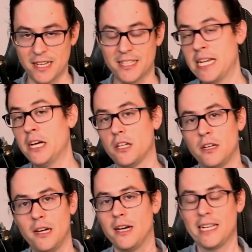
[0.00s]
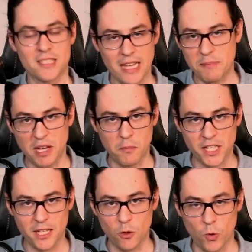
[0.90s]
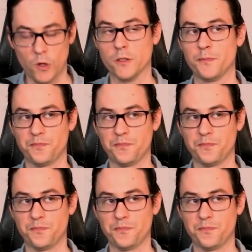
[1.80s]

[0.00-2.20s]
until I slapped that monkey in World.